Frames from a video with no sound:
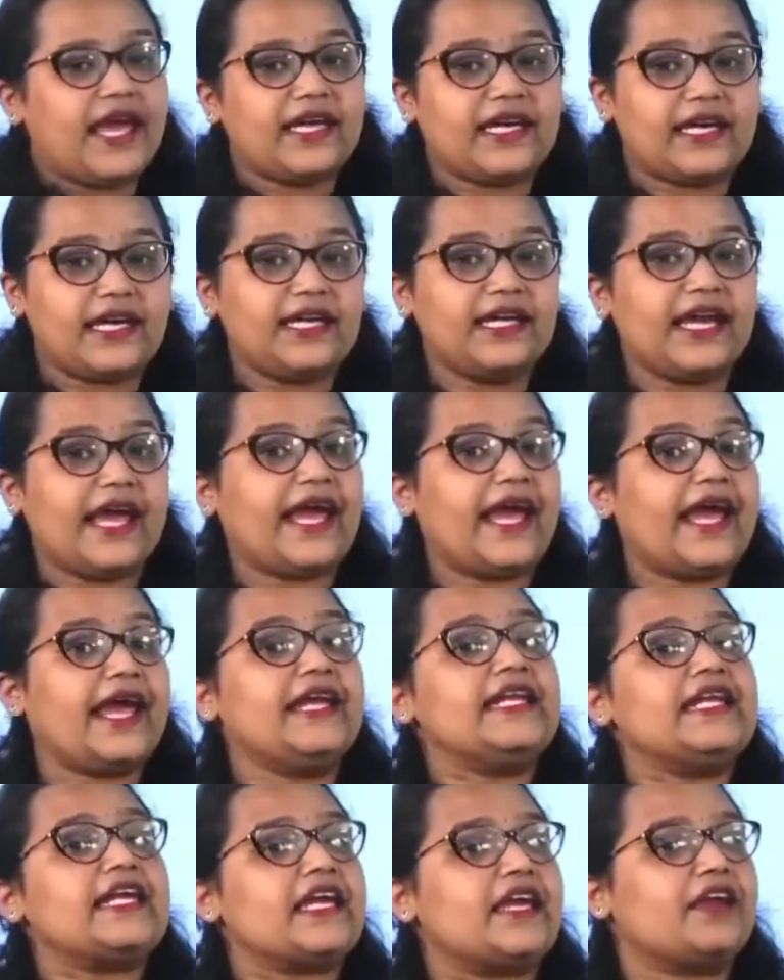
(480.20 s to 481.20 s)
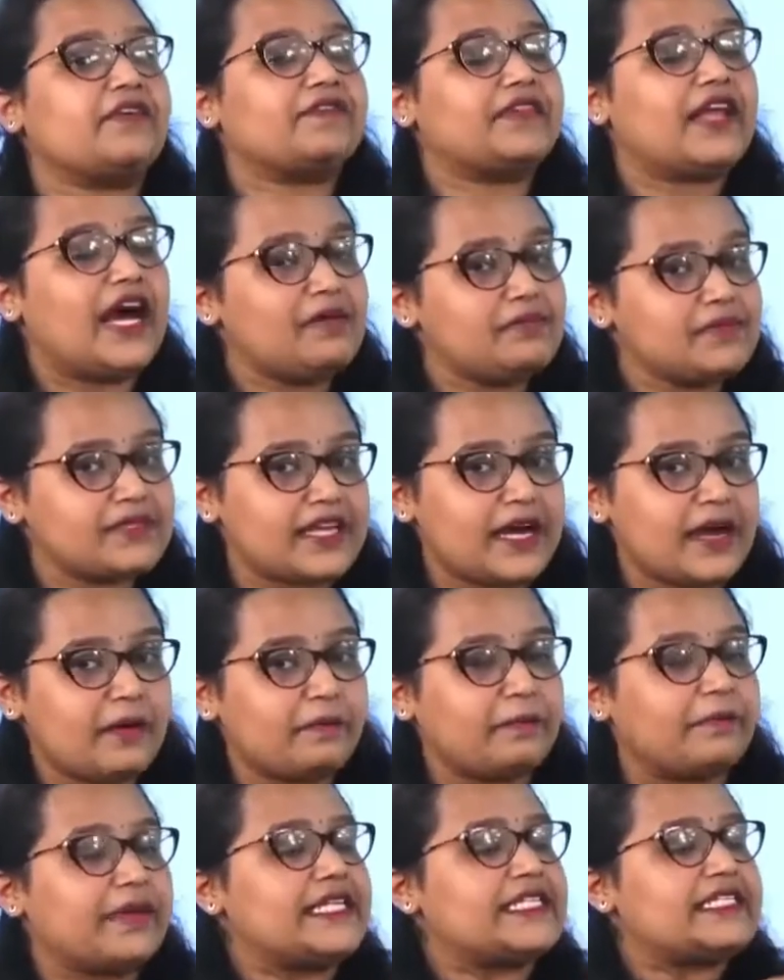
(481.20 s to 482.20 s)
icon and give thumbs
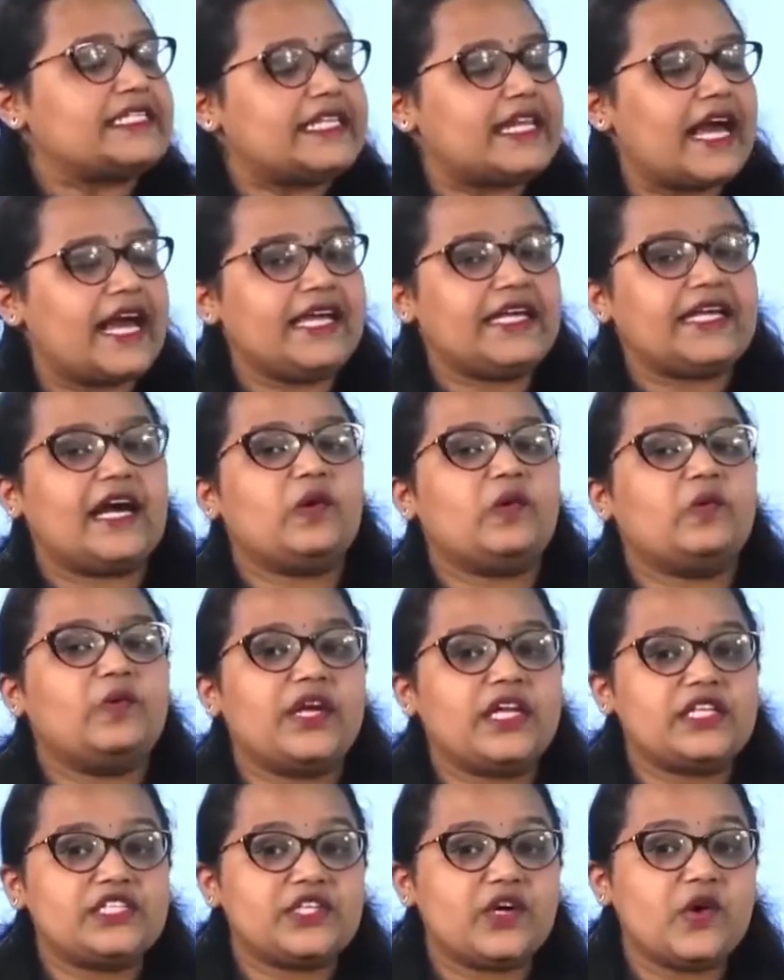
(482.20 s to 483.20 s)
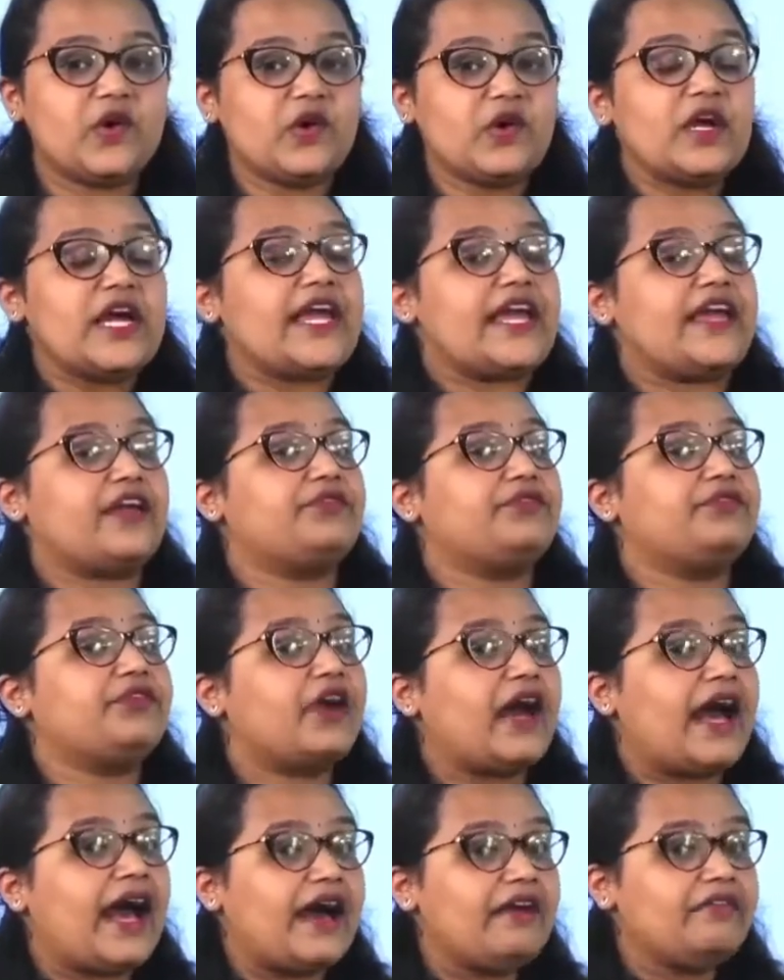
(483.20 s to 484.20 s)
up, means like our video if
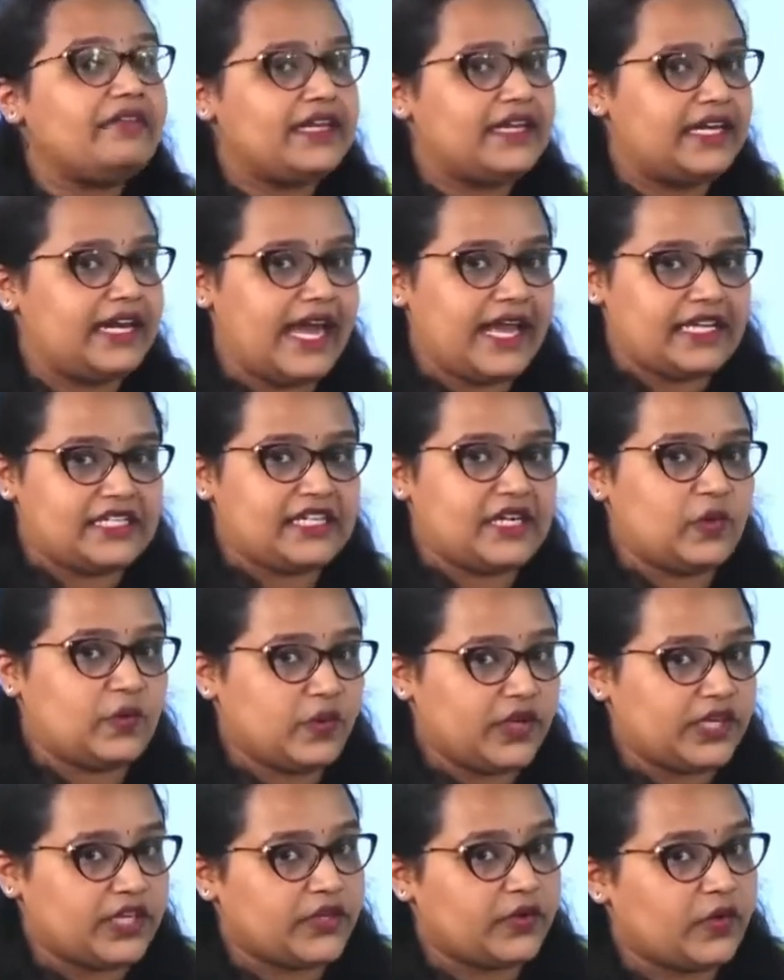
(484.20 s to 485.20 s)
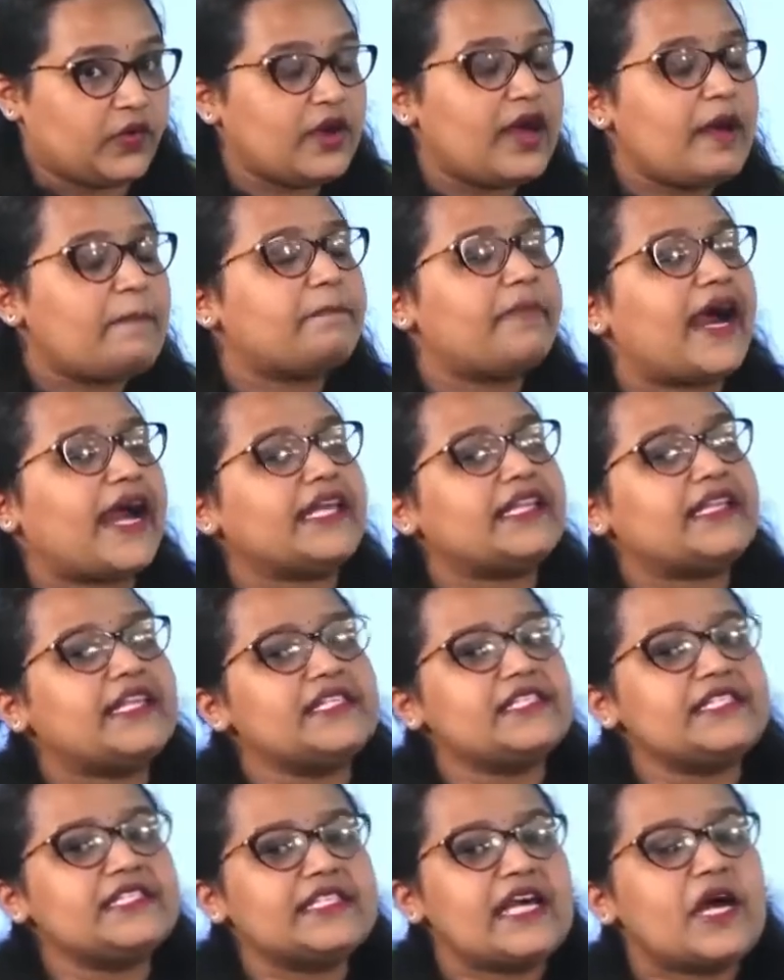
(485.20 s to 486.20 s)
you have liked our video. By
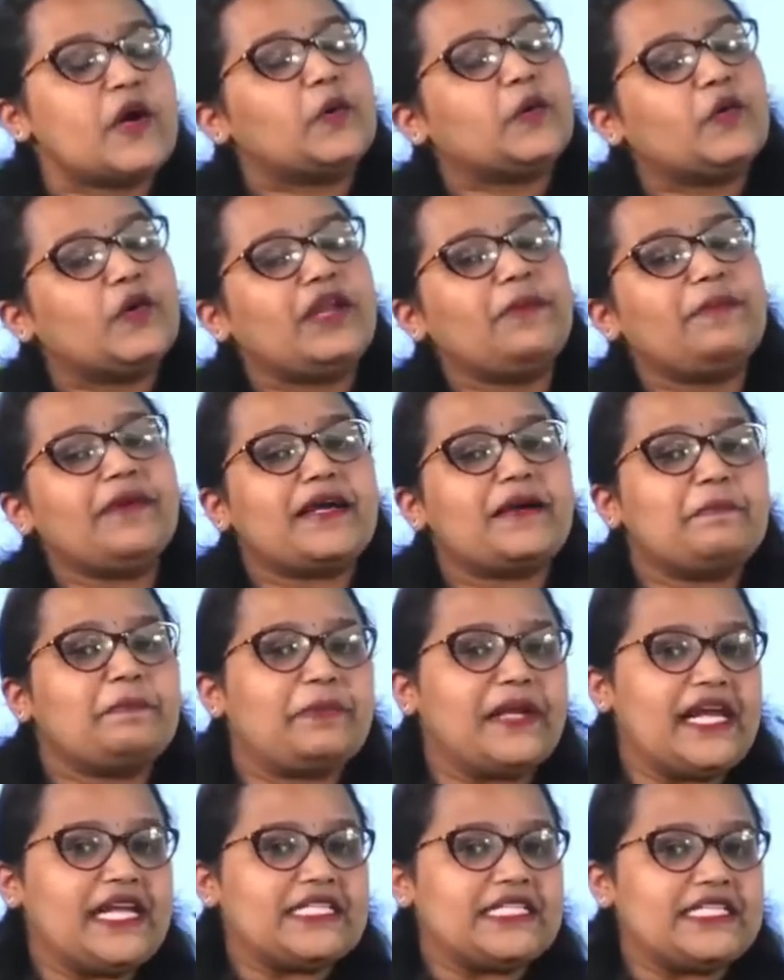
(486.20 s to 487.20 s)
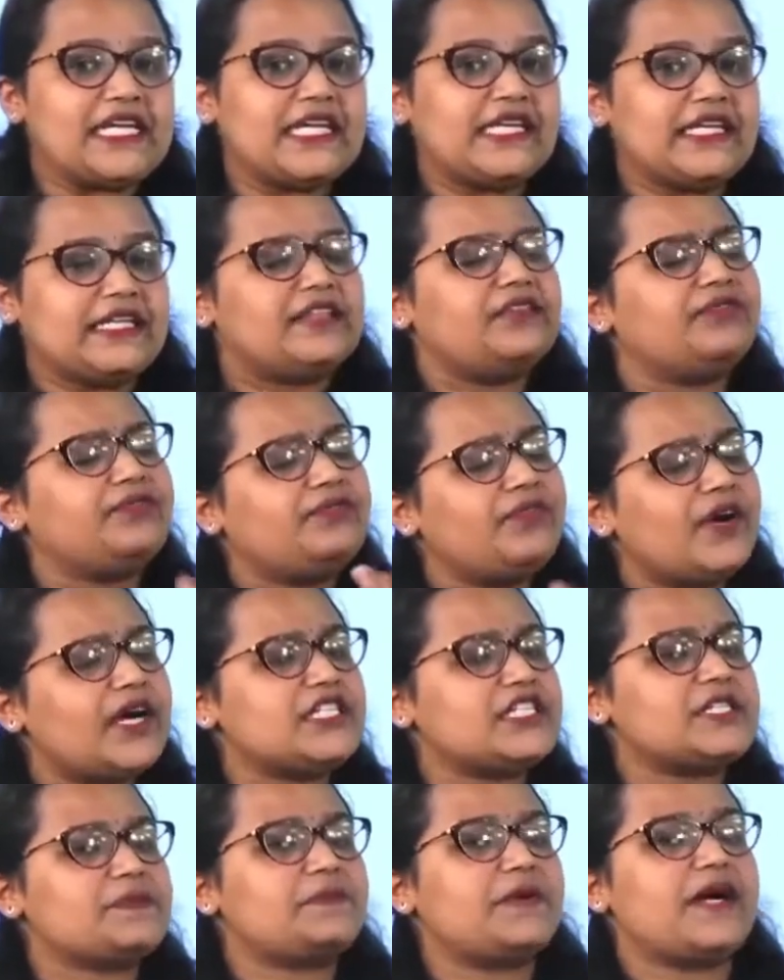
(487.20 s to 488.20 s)
this, we'll be completing the
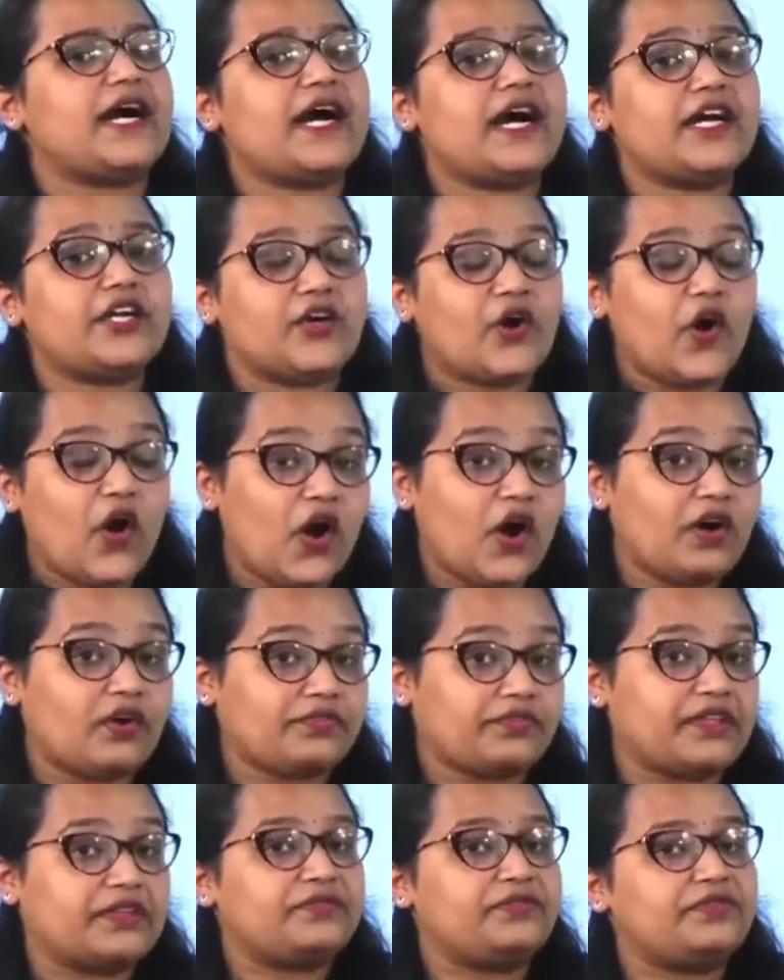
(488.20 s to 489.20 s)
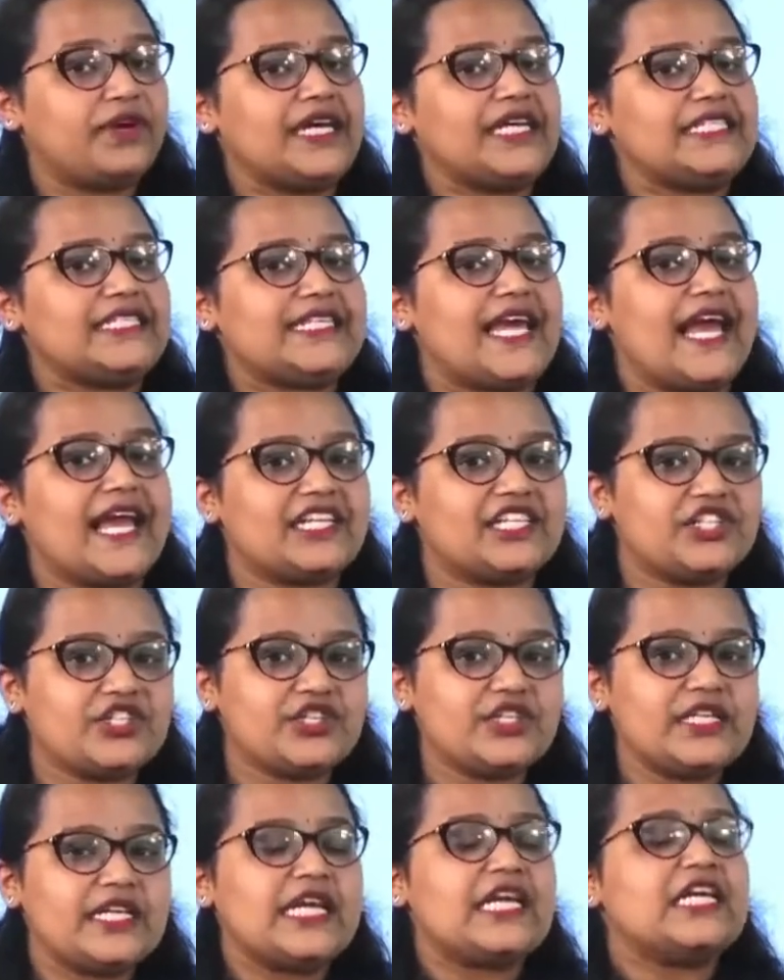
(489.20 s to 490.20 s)
first part of the first
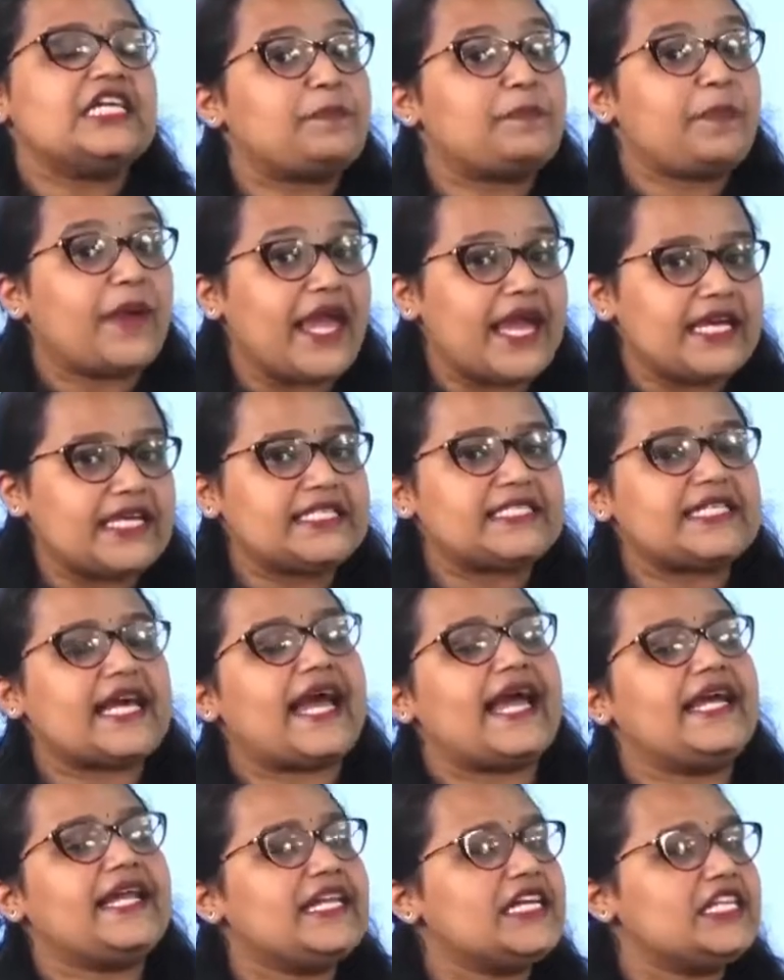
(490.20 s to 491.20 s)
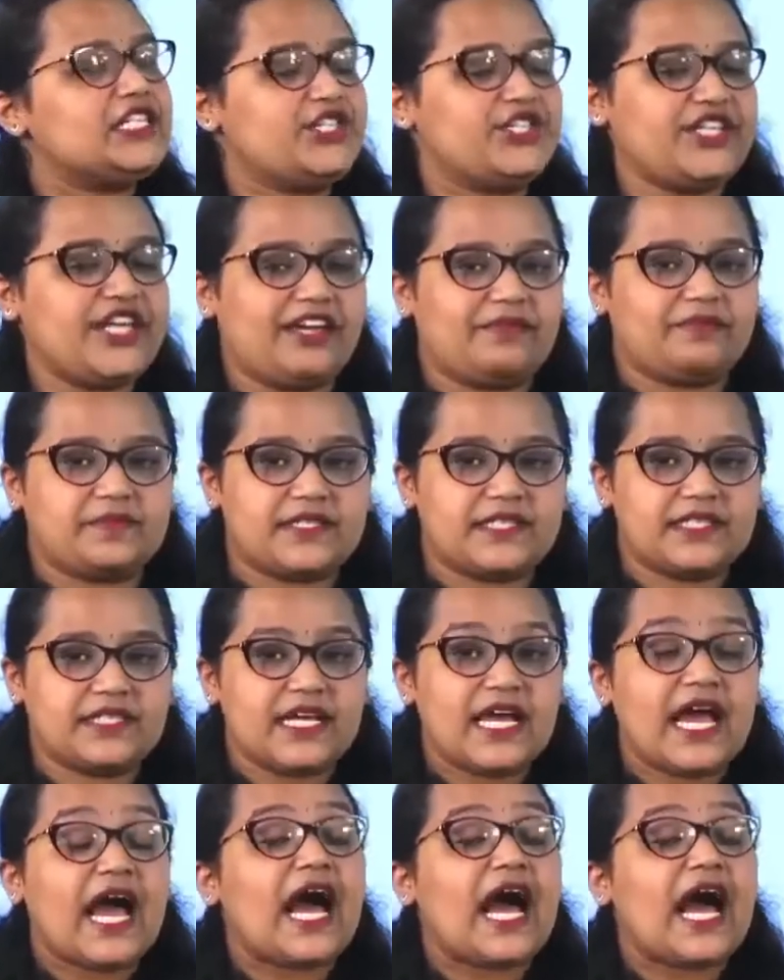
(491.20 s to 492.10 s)
session, space and shapes.